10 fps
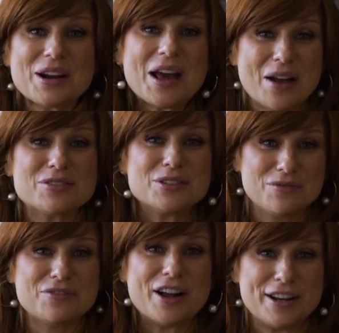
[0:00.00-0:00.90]
going to have
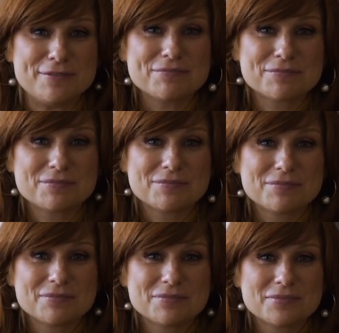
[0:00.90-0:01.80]
some fun.
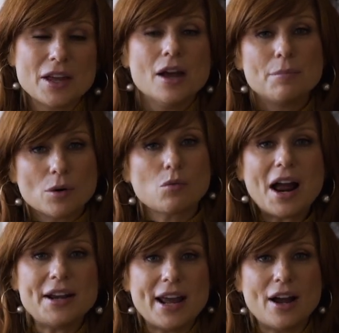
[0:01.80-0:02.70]
But
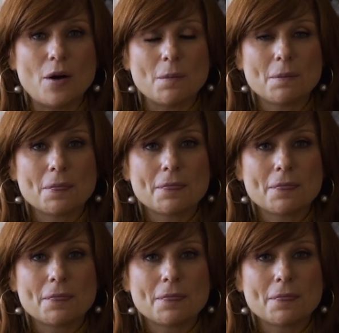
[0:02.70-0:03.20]
right now,